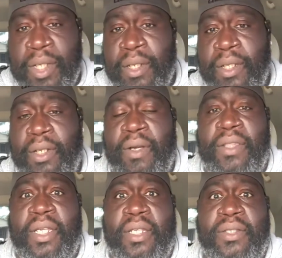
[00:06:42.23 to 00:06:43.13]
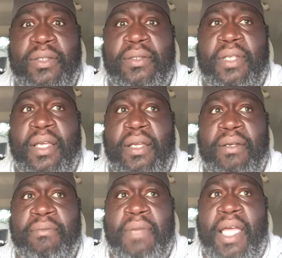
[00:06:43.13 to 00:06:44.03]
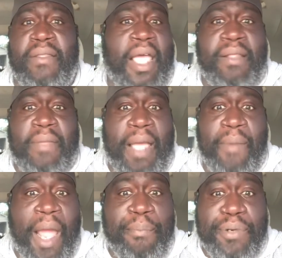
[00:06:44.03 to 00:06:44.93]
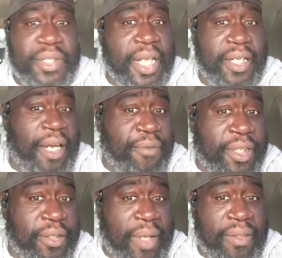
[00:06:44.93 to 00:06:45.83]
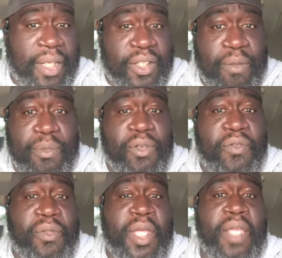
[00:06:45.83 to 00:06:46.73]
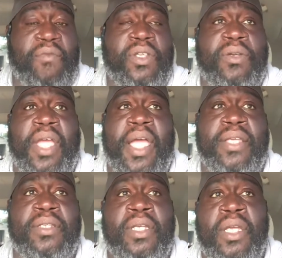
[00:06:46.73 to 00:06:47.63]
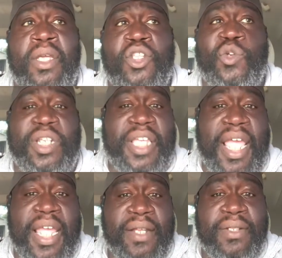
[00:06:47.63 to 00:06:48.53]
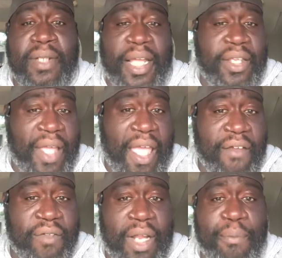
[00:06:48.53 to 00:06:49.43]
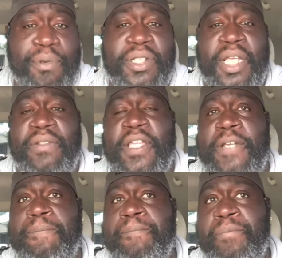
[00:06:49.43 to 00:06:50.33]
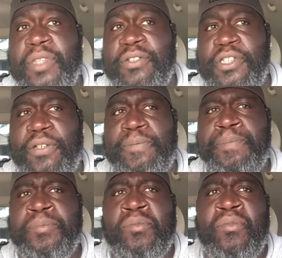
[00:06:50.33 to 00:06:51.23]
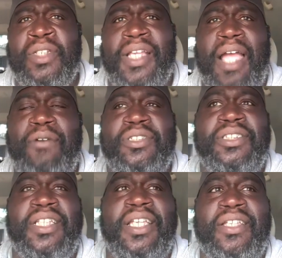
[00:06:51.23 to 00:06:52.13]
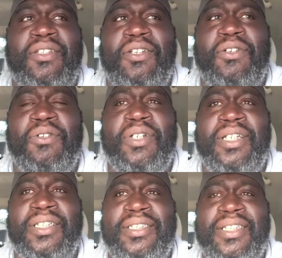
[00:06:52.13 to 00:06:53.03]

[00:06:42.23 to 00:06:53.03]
I think it's, I appreciate it. I really do. I think it's a beautiful thing for you guys to engage like you have, and I appreciate that. And so I was just thinking, it's